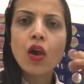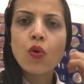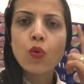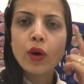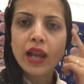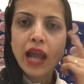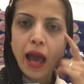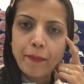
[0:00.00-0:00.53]

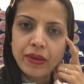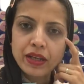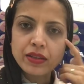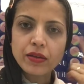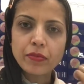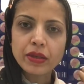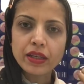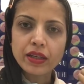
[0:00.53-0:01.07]
what happened in
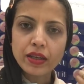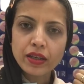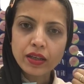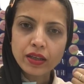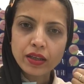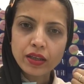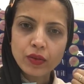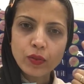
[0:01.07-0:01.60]
the
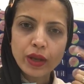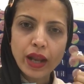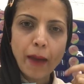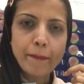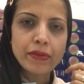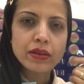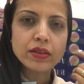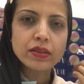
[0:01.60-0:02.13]
beginning? What
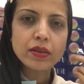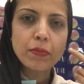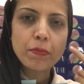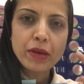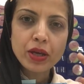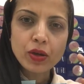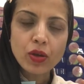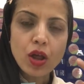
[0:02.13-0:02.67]
happened in the
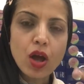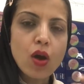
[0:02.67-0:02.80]
middle?